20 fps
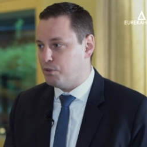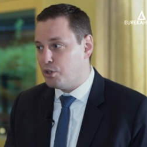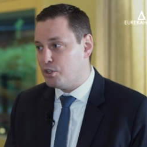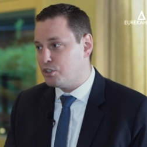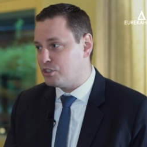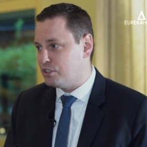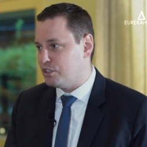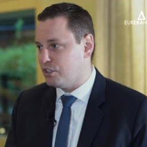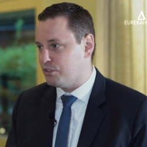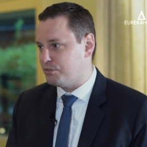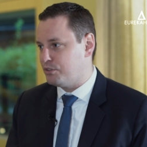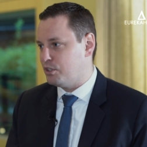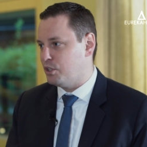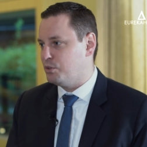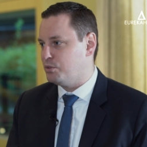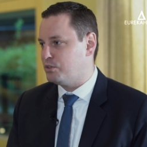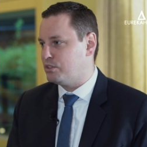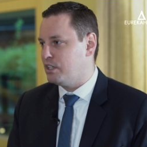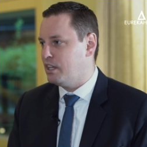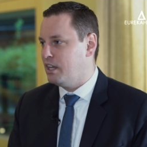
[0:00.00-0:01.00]
version of
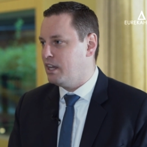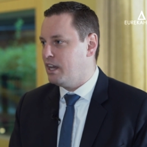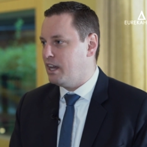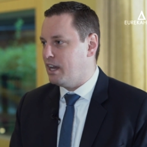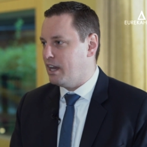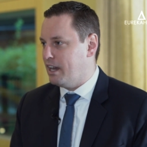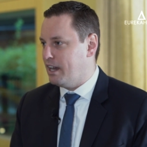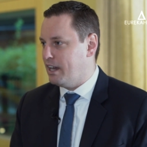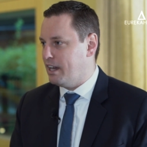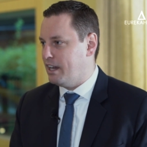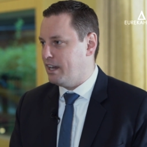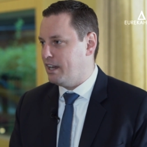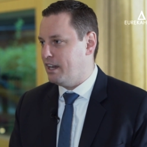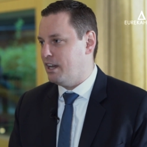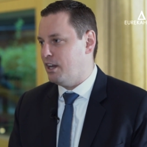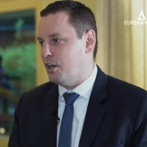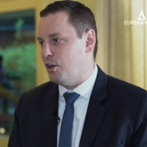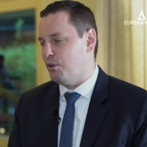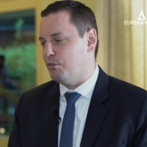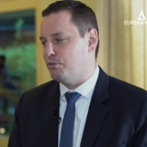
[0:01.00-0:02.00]
those,
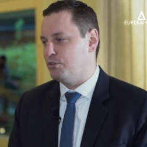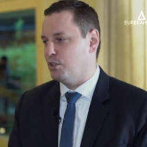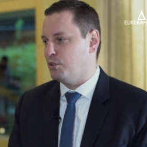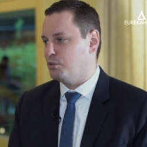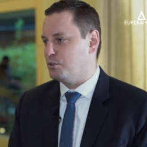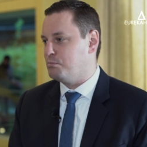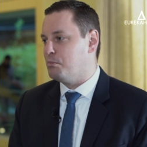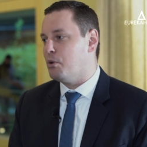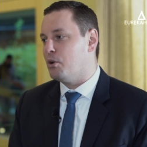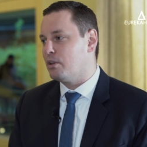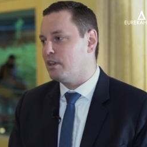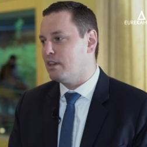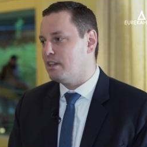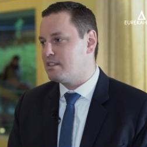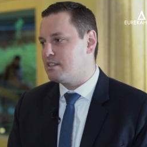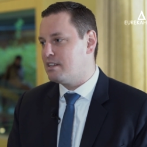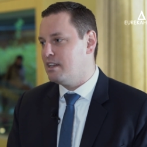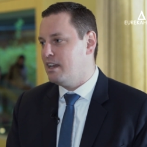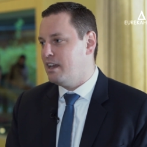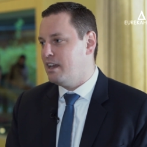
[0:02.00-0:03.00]
uh, of those models,